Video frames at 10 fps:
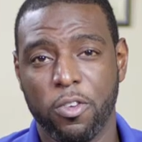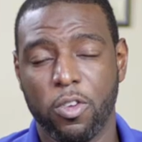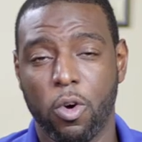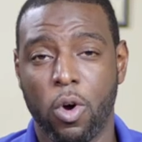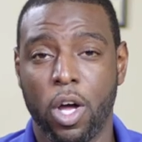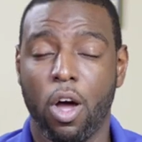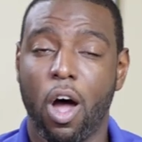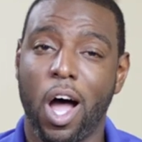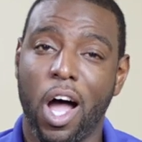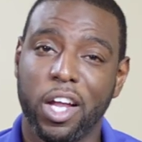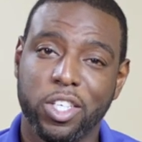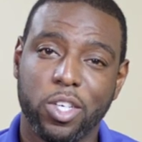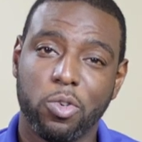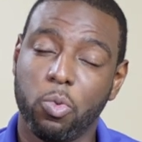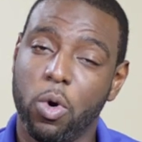So on odd
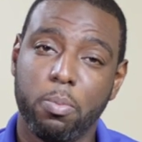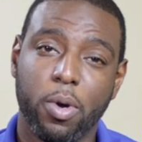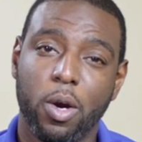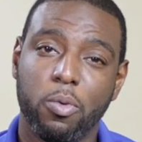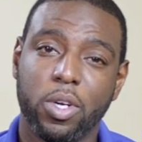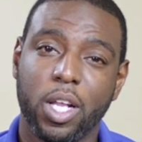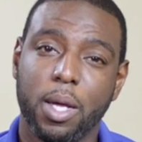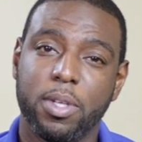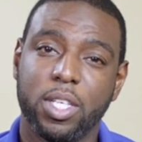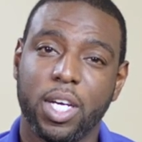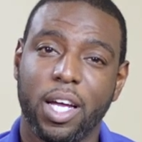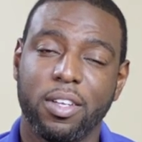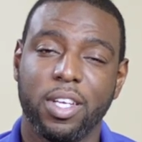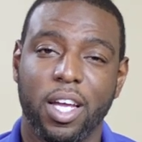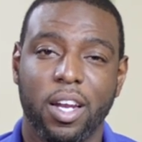years, one parent would claim the
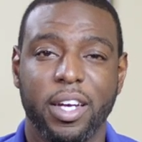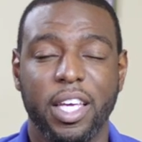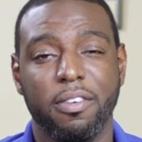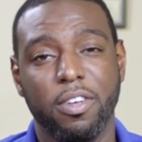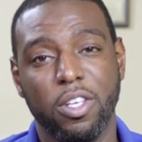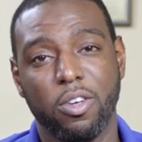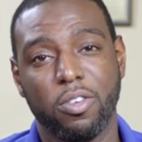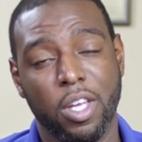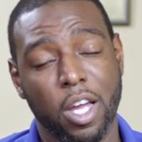child, and on even years,